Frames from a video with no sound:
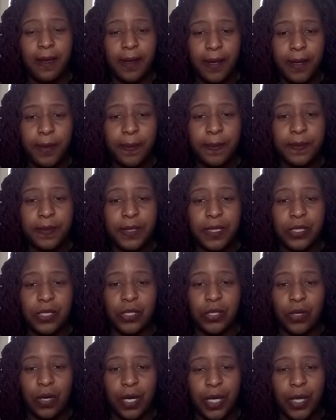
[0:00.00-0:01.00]
up to
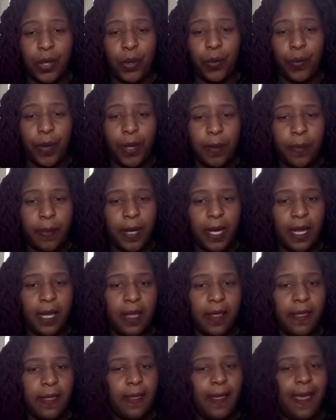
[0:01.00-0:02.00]
start a career
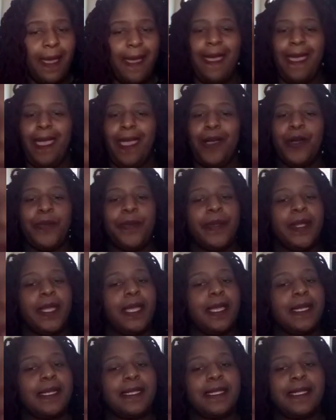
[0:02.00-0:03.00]
path,
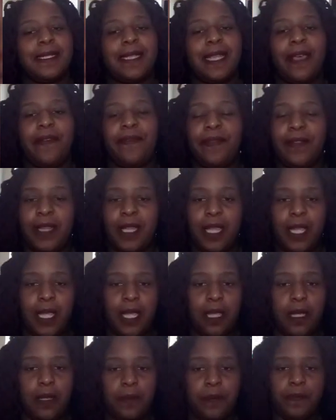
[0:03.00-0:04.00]
LPN is definitely
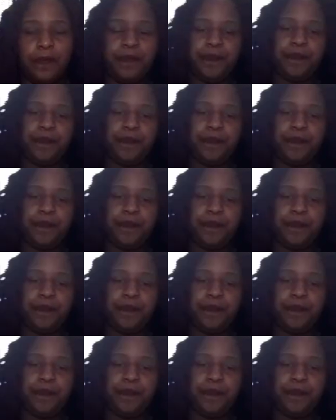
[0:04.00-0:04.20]
it.